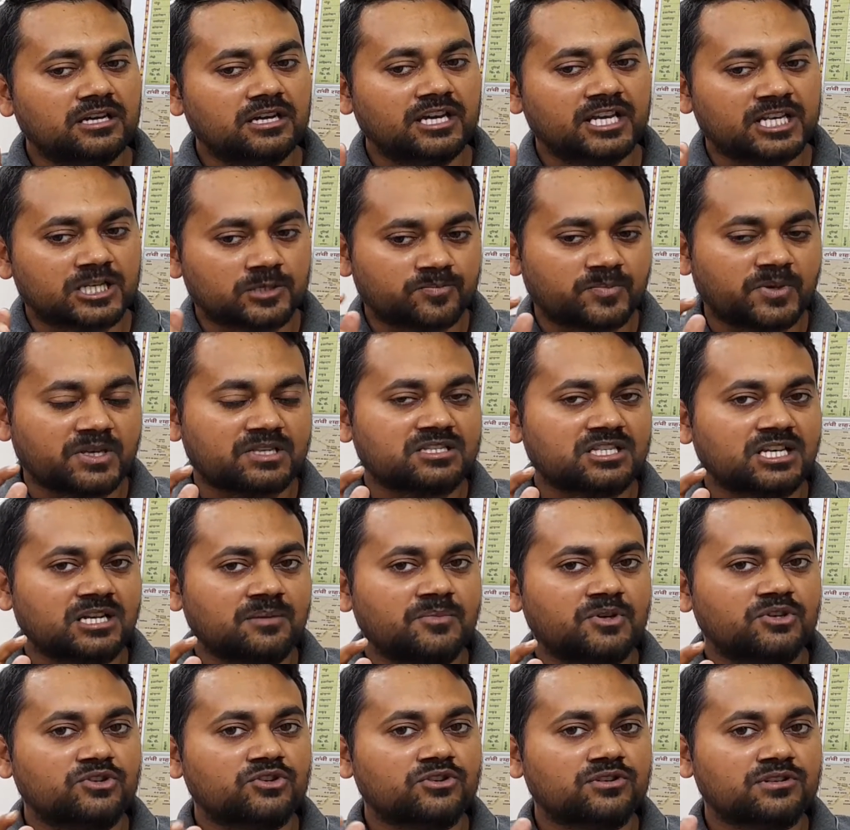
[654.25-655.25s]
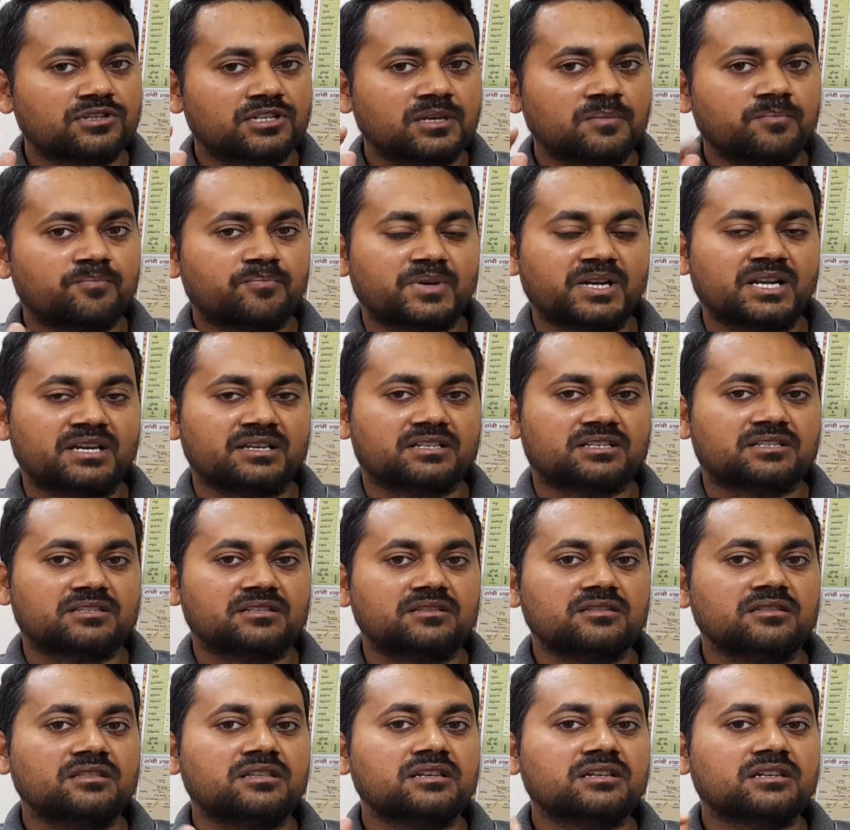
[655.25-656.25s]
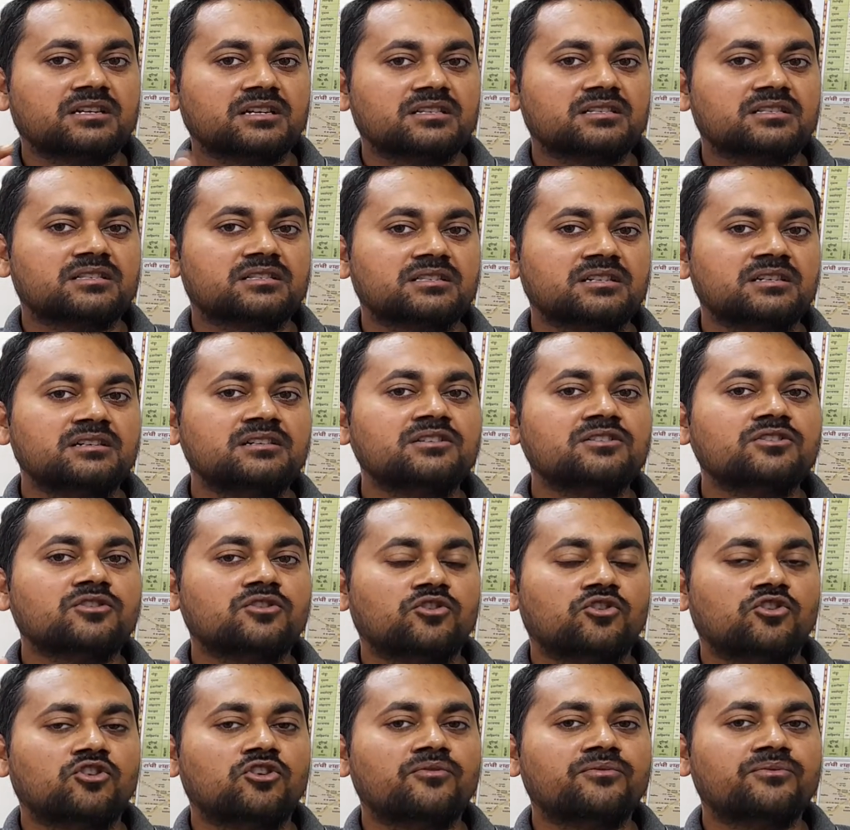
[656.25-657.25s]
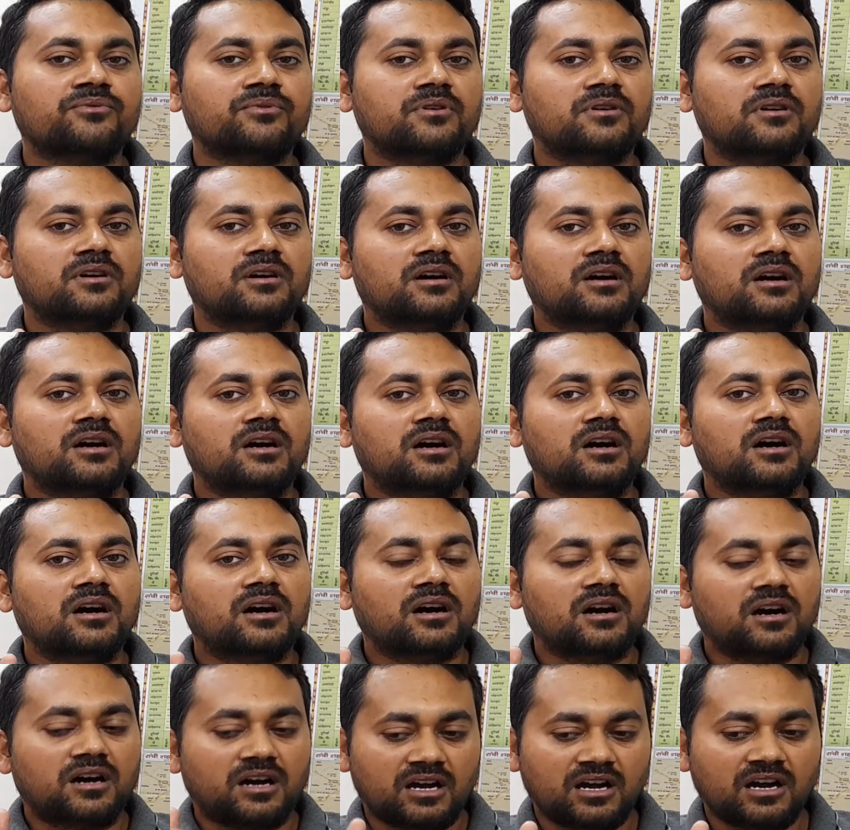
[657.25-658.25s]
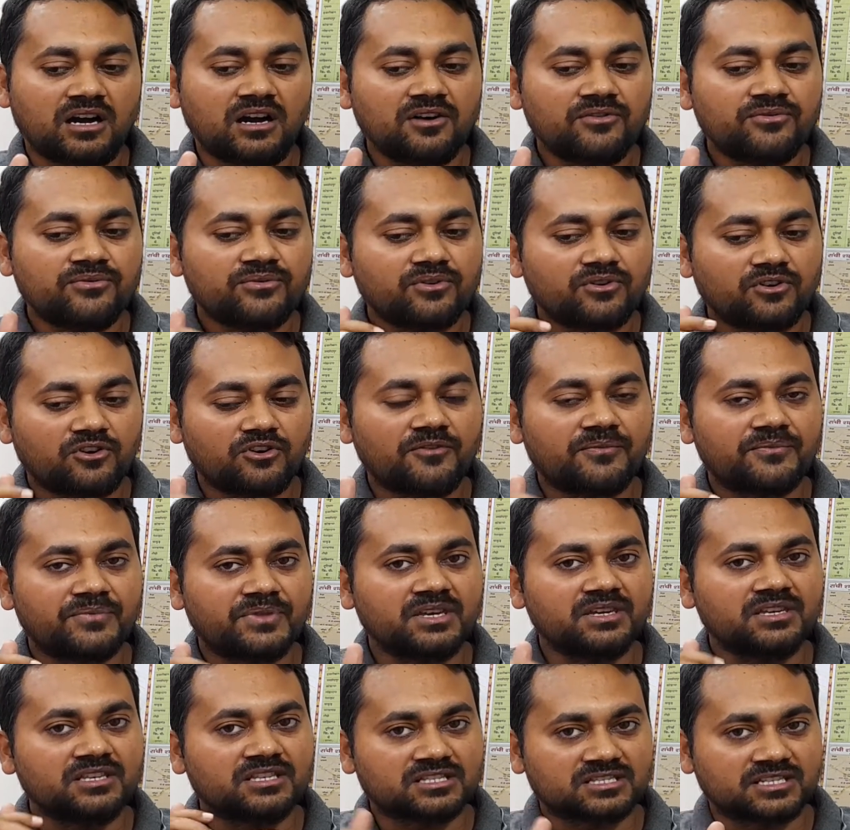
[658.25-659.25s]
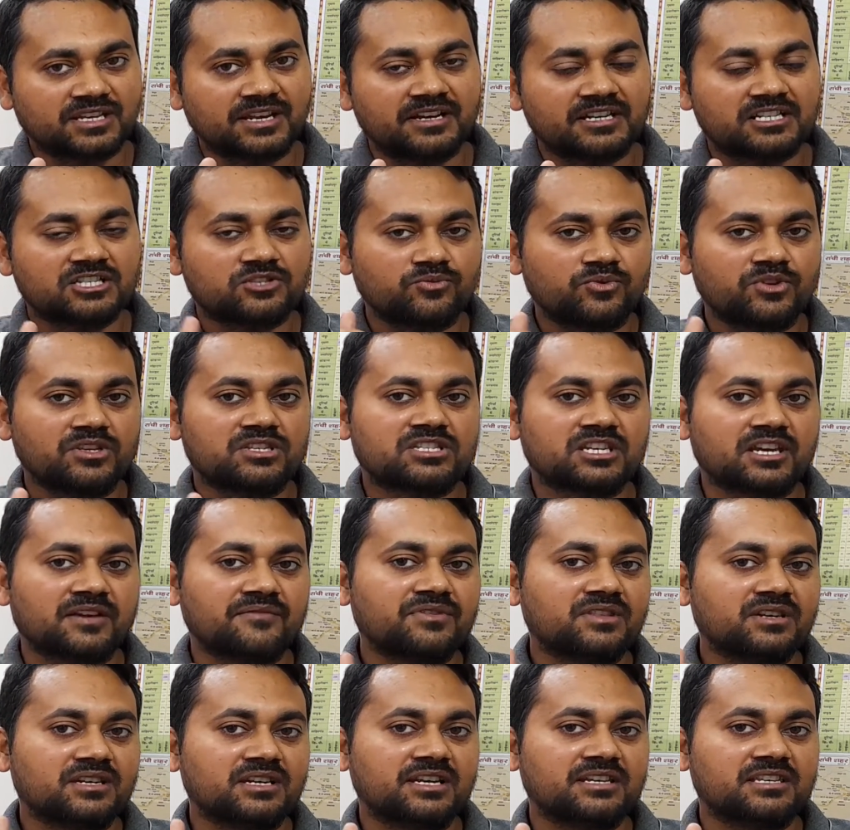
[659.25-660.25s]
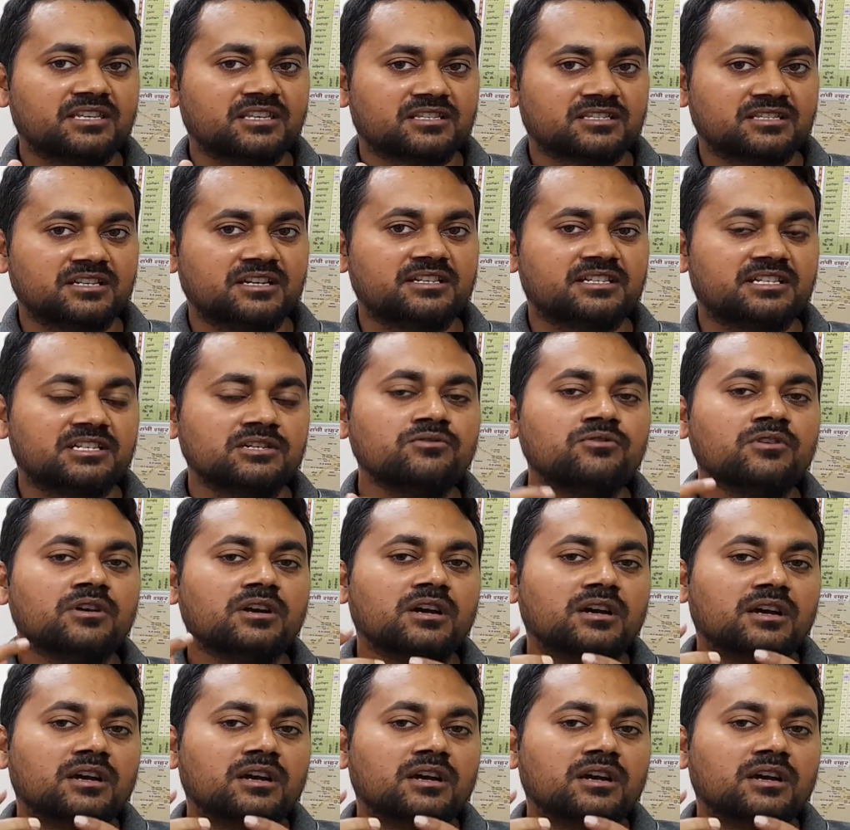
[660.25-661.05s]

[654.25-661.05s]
is special majority plus the consent of half of the states which have the legislative